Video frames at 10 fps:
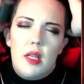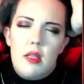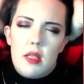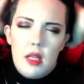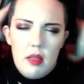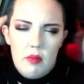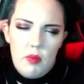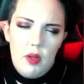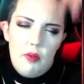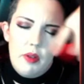They just kind of
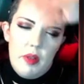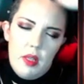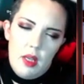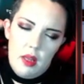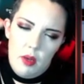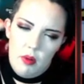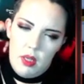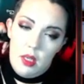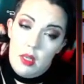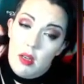went over everything, and they were
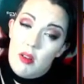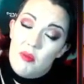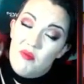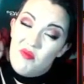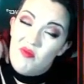like, you know,